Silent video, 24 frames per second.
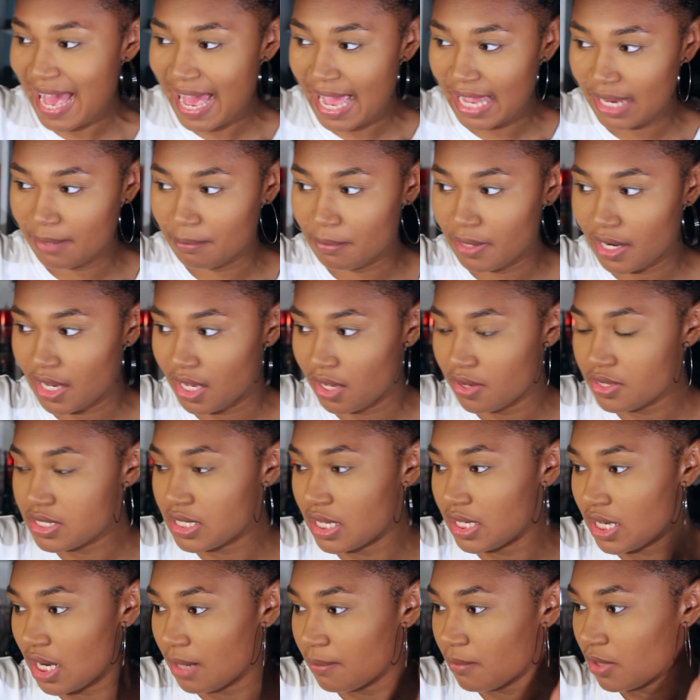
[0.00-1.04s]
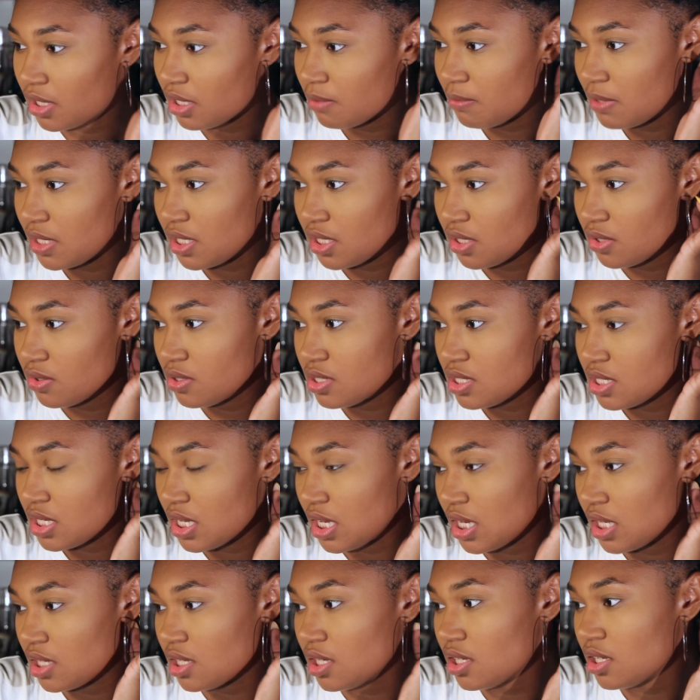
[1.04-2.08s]
eyebrows, and I'm gonna be
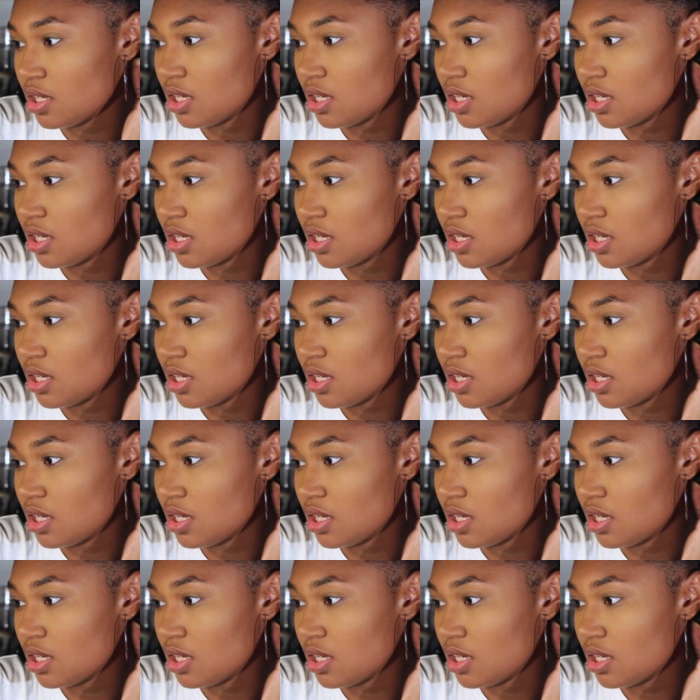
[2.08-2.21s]
using